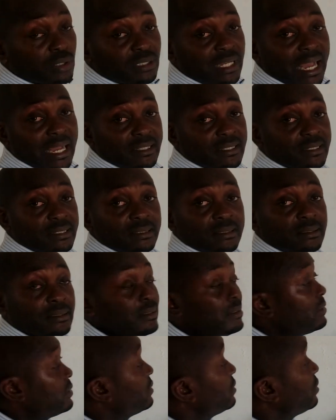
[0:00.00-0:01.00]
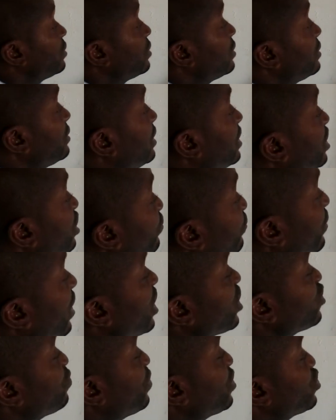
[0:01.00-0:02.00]
at the
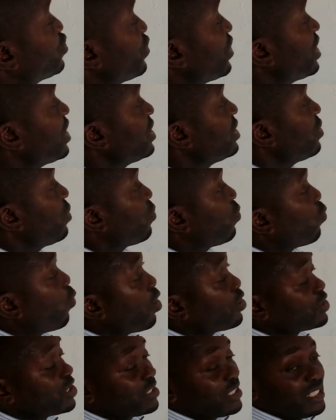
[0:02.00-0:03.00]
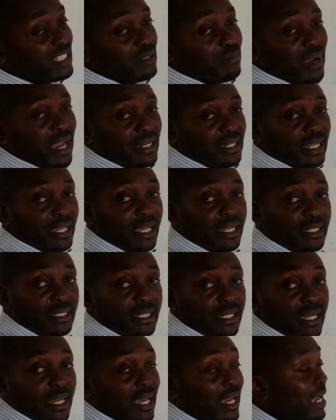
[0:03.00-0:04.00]
difference between quantity demanded
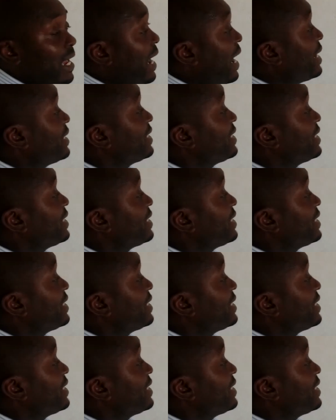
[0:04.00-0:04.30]
and